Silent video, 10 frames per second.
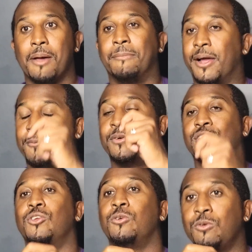But when
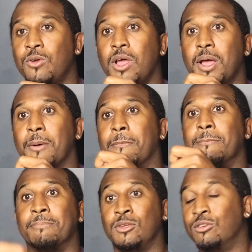you
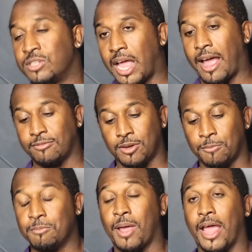use
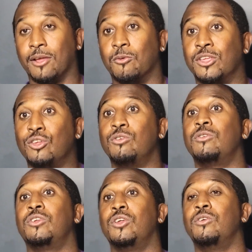AfterPay, when you
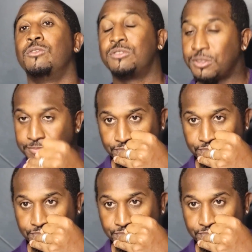use